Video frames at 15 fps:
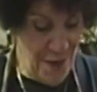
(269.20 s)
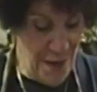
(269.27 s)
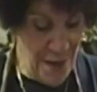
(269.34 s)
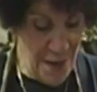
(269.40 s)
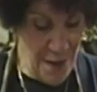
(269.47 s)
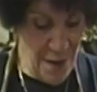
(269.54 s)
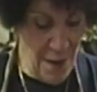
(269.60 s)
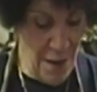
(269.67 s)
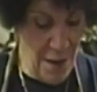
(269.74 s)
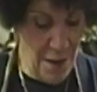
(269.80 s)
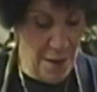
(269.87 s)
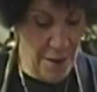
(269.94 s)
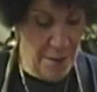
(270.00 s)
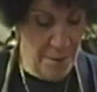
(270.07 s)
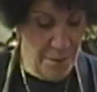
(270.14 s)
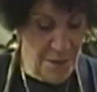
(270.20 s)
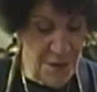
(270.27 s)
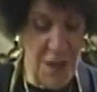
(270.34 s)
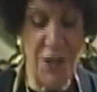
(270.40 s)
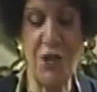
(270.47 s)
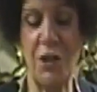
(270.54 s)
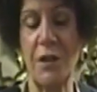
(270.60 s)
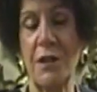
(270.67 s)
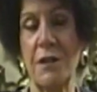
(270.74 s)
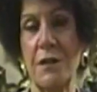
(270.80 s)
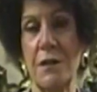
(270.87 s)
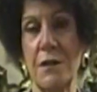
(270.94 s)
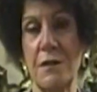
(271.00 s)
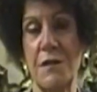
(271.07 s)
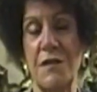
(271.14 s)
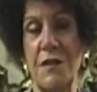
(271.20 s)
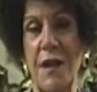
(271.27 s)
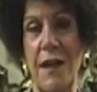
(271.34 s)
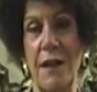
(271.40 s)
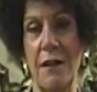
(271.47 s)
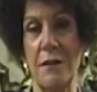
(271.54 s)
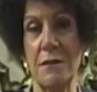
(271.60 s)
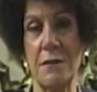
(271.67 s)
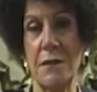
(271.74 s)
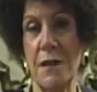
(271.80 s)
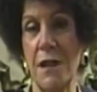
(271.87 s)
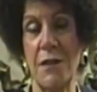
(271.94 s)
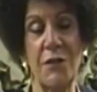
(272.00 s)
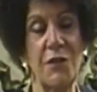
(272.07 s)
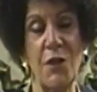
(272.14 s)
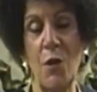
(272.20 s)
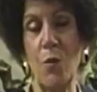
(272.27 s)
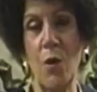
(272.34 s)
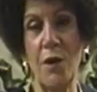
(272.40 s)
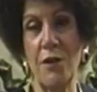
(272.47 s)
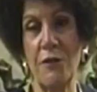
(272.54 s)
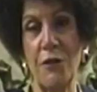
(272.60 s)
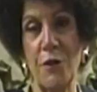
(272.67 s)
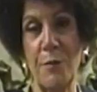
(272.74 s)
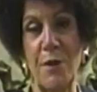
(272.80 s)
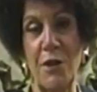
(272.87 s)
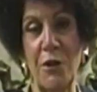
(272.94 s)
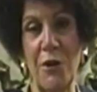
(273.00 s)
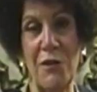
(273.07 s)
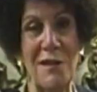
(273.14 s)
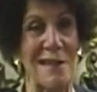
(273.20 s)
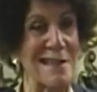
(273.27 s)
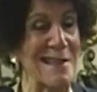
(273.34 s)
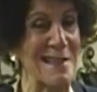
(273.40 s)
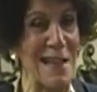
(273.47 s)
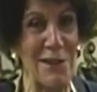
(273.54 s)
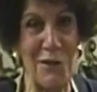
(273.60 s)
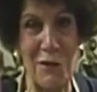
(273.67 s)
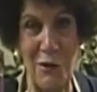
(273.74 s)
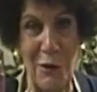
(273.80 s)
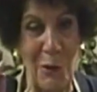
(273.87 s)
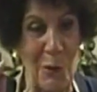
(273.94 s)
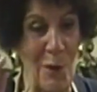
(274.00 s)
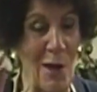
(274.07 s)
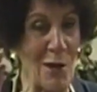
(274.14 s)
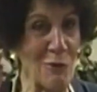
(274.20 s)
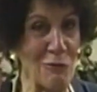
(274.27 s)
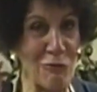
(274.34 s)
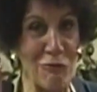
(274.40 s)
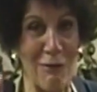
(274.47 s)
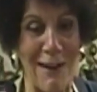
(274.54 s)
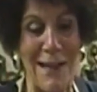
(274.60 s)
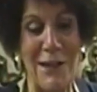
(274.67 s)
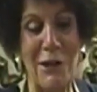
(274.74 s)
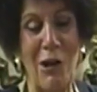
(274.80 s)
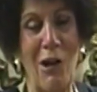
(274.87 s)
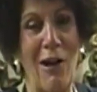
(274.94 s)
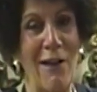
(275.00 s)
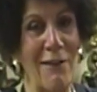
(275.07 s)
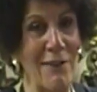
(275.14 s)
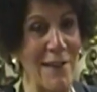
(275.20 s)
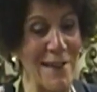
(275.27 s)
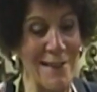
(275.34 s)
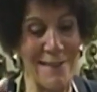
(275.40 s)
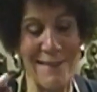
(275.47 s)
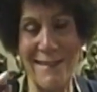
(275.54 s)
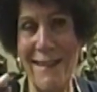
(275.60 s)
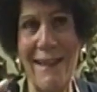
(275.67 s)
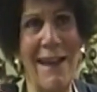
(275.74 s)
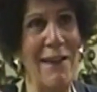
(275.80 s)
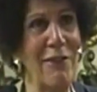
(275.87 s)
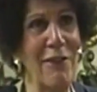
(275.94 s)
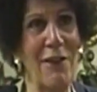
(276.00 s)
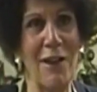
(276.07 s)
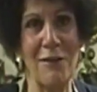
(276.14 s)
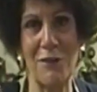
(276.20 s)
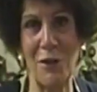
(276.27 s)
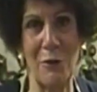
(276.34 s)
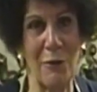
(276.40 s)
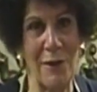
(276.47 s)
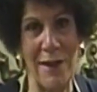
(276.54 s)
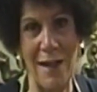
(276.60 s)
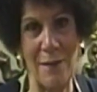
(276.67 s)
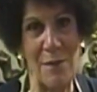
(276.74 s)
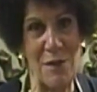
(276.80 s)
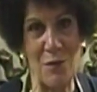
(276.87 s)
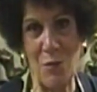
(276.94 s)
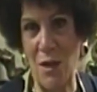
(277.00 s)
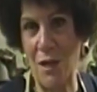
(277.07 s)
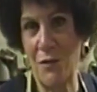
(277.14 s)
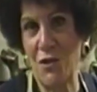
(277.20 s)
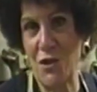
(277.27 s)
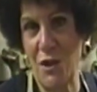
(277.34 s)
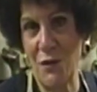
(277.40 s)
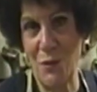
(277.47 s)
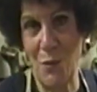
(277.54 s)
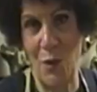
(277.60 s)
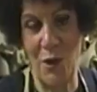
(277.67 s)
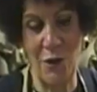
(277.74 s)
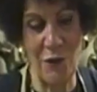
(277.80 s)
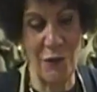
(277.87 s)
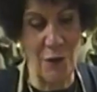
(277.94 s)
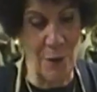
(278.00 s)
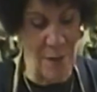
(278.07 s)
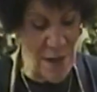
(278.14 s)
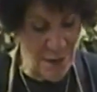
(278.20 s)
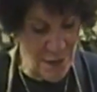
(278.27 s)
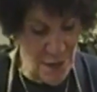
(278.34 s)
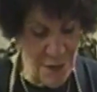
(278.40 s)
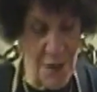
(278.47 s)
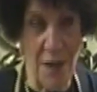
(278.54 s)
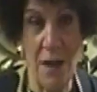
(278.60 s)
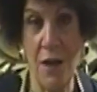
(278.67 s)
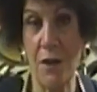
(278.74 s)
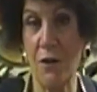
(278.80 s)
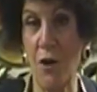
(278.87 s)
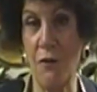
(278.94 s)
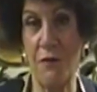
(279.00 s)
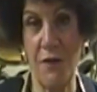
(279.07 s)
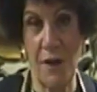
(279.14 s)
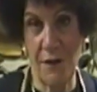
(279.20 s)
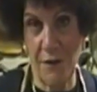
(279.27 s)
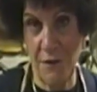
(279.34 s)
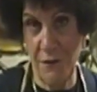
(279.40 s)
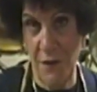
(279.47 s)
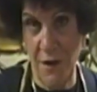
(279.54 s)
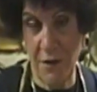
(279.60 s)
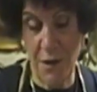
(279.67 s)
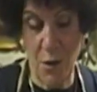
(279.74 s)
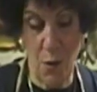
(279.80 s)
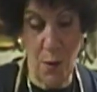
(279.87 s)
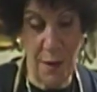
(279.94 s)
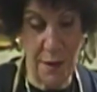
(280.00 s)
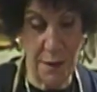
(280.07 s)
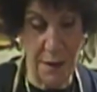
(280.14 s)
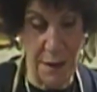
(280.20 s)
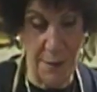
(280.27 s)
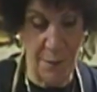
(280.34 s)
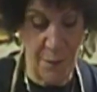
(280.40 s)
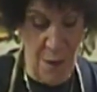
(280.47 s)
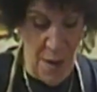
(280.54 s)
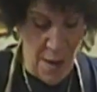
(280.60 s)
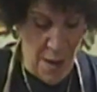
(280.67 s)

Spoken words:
The digital scale is so wonderful because it gets you right on the 1/10 of a gram. It's just wonderful. It makes this go very, very quickly.